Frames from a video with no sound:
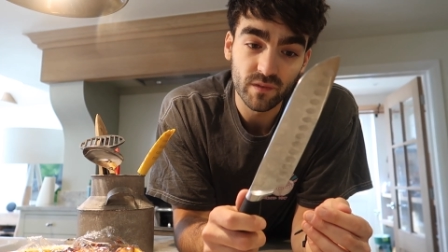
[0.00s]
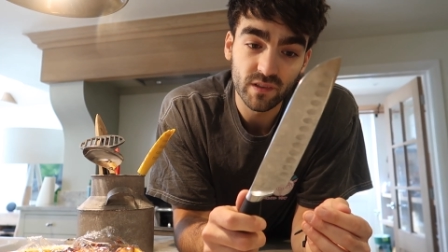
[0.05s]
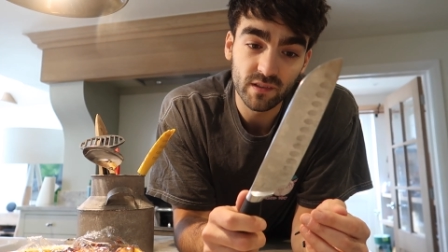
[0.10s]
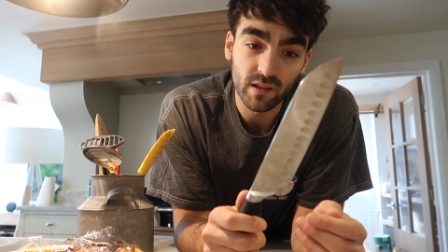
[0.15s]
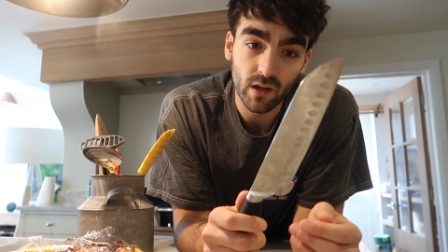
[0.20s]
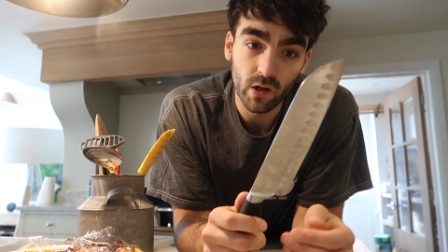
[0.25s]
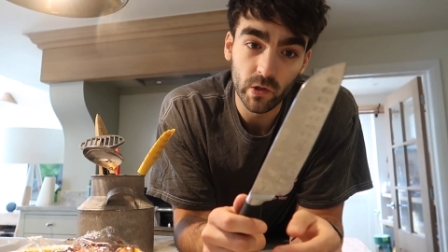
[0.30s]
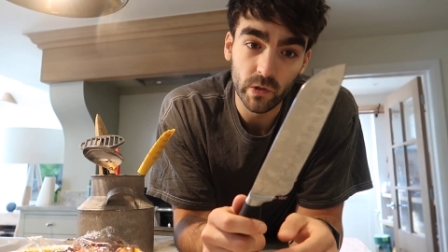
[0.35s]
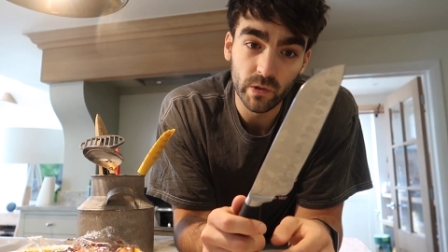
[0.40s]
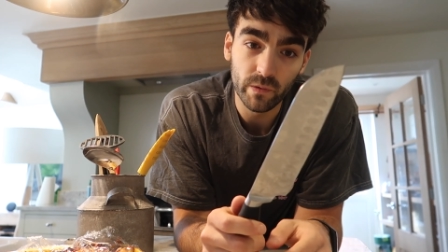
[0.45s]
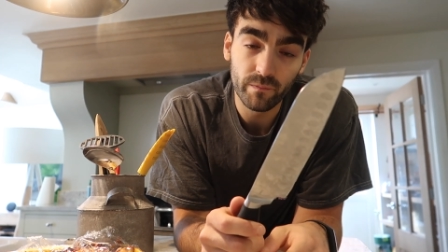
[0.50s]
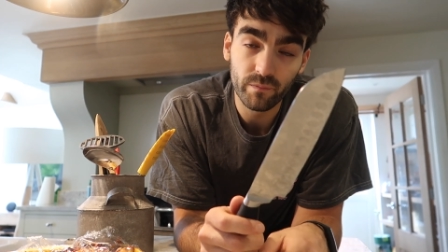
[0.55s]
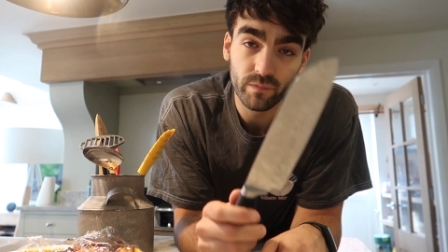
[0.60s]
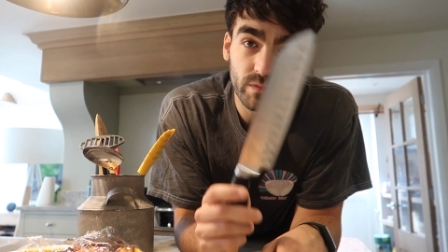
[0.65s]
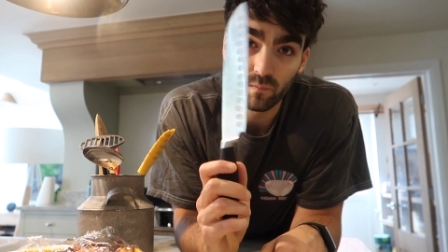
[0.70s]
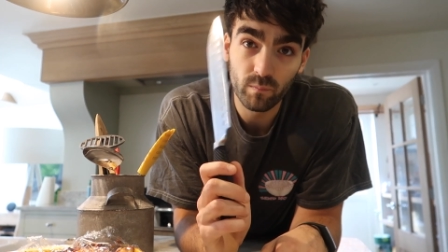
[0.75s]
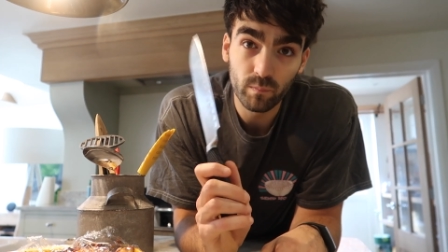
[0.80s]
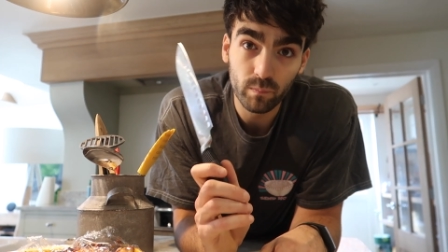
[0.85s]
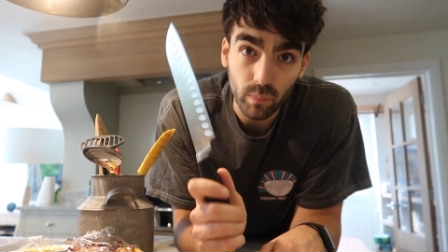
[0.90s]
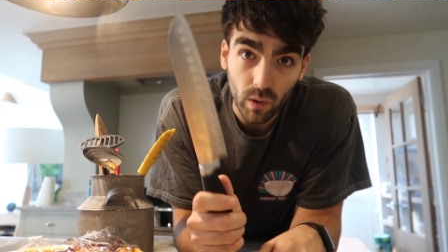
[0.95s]
So
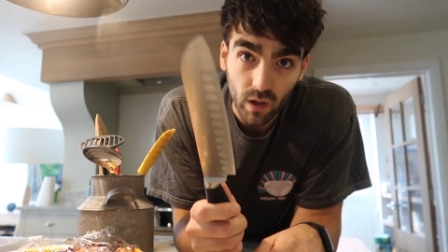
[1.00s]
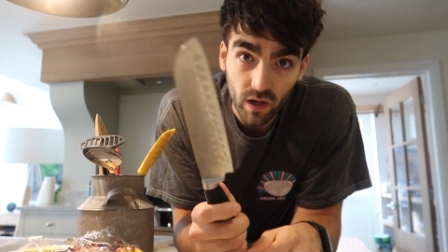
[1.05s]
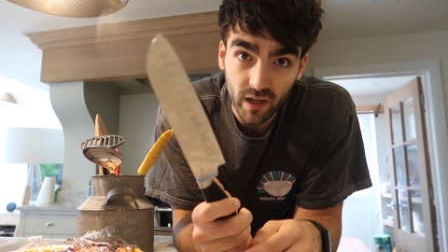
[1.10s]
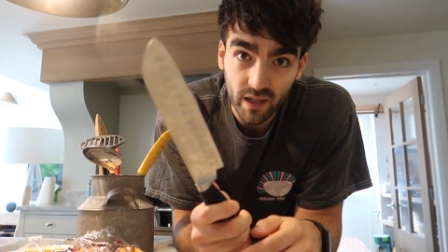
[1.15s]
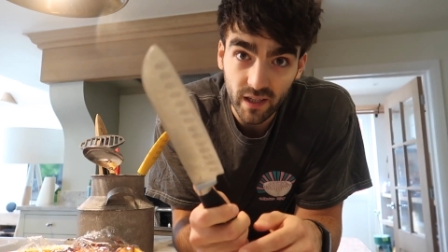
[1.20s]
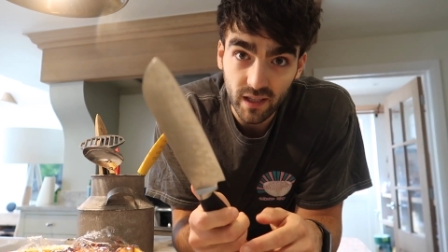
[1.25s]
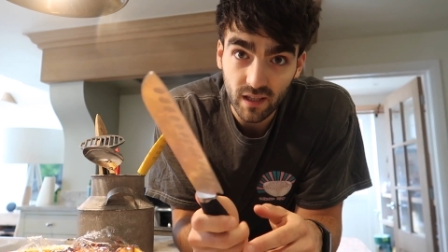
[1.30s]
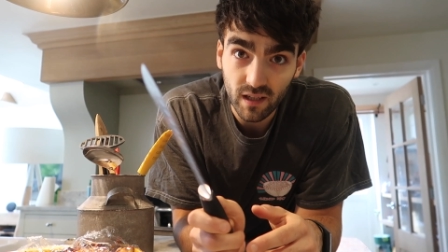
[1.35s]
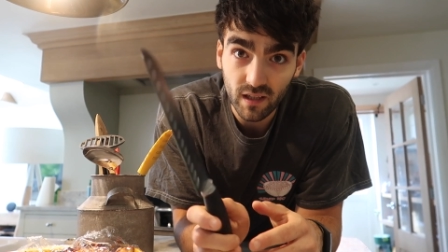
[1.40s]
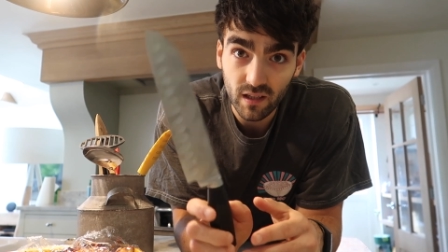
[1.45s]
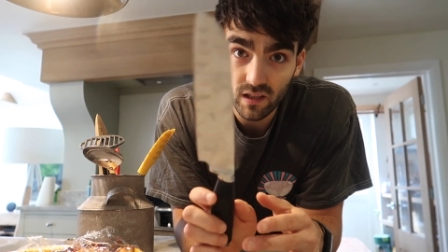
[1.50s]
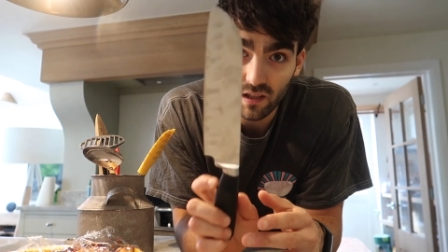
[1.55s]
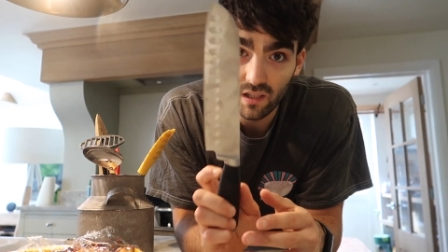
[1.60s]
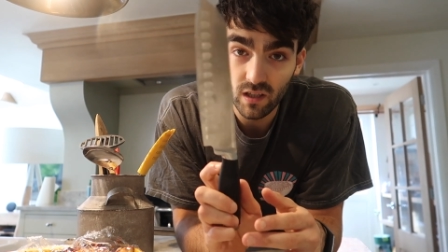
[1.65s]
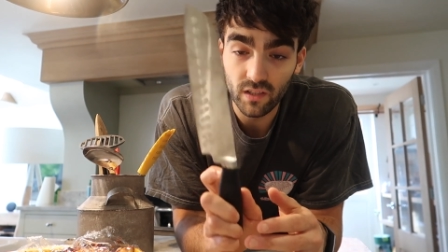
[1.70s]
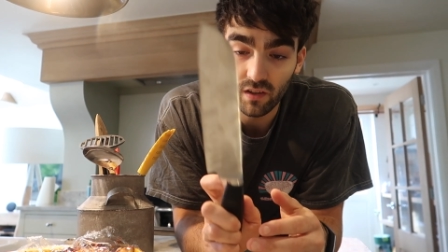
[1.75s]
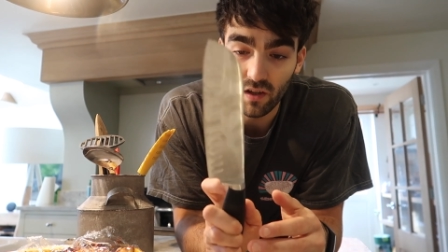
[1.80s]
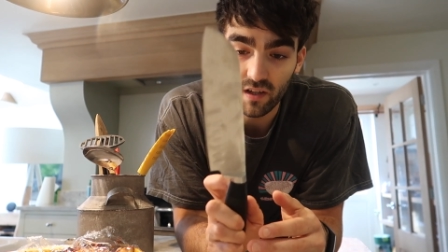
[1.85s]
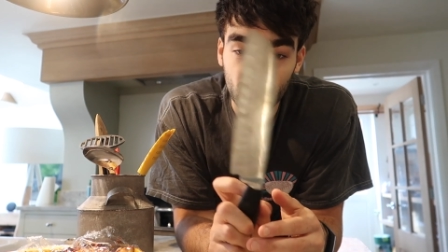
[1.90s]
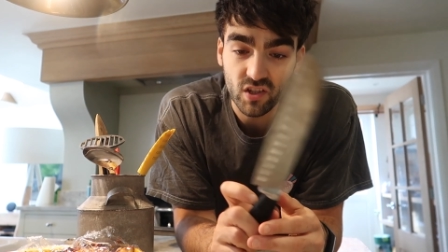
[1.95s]
buy
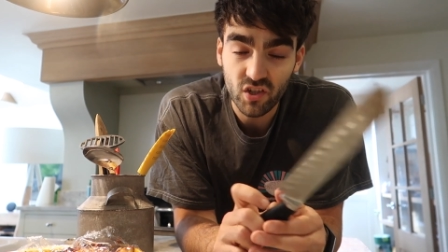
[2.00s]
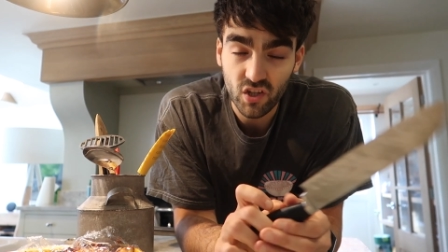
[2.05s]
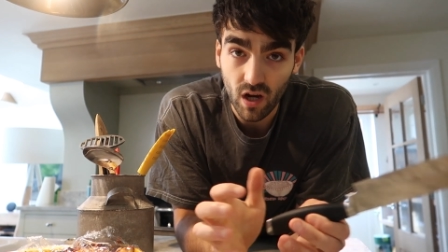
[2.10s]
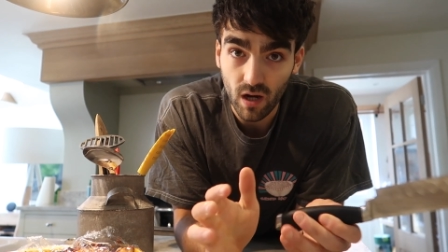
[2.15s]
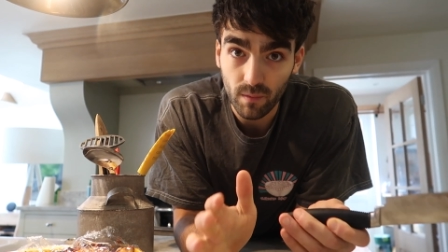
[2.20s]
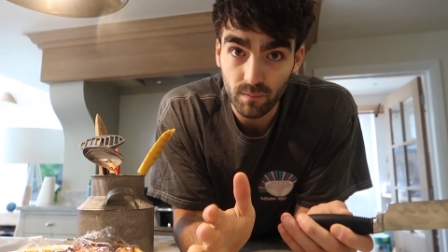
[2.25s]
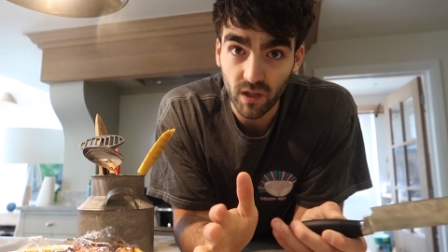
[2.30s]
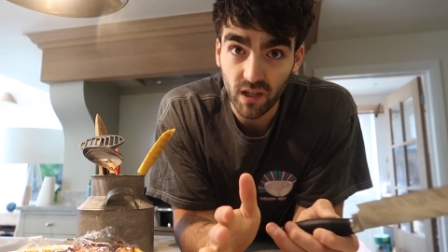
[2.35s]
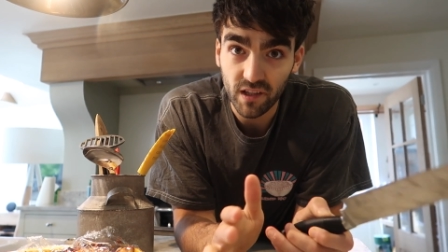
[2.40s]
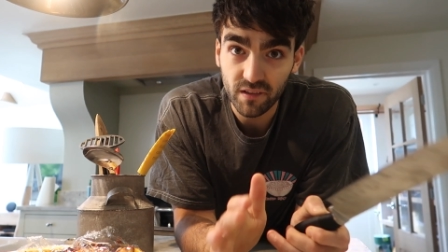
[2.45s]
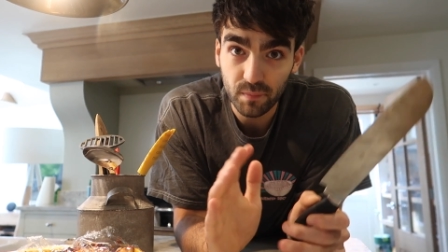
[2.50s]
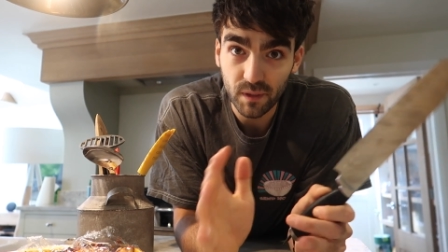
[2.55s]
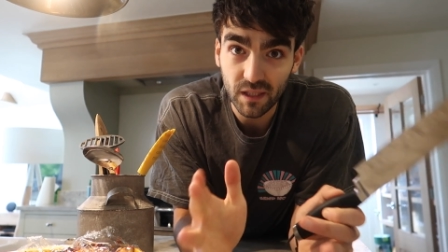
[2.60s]
a nice sharp knife.